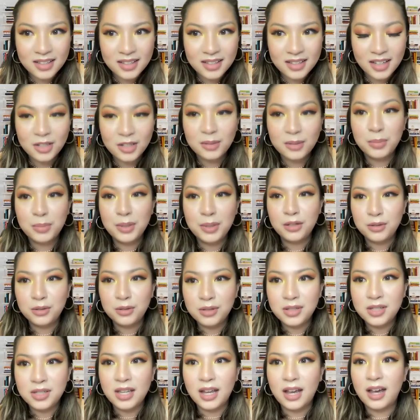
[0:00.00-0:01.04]
It should be
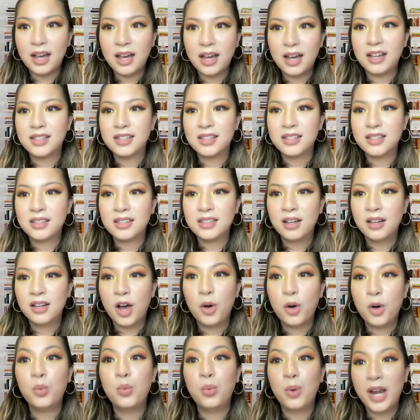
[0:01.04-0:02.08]
used as
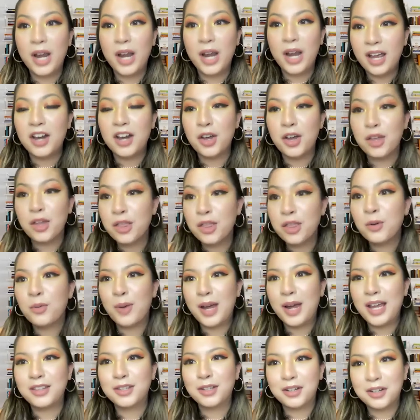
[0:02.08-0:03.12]
another
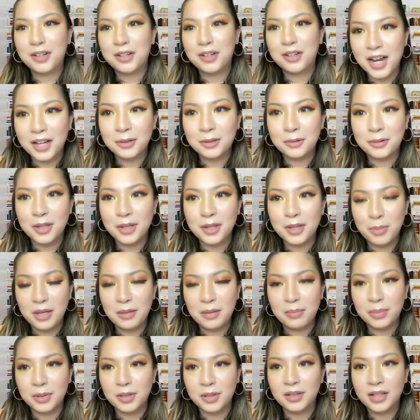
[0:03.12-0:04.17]
way to connect with
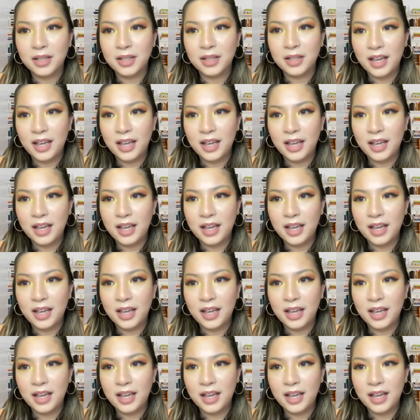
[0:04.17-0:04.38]
people.